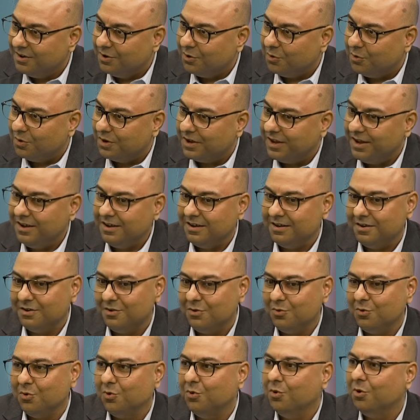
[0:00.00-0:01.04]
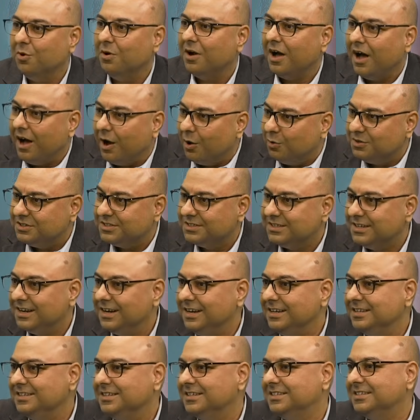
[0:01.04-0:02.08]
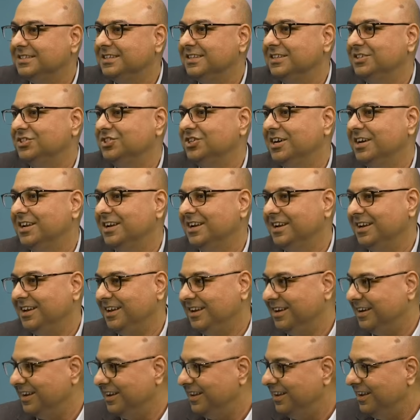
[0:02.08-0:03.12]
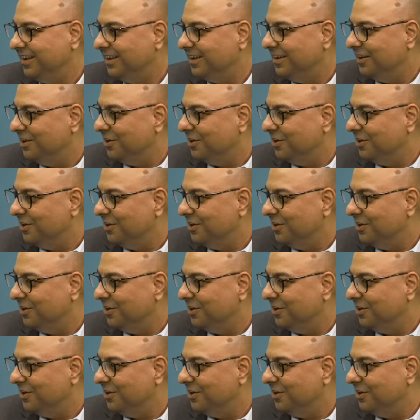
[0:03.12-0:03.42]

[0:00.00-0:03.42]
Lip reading: to go outside just HR and L&D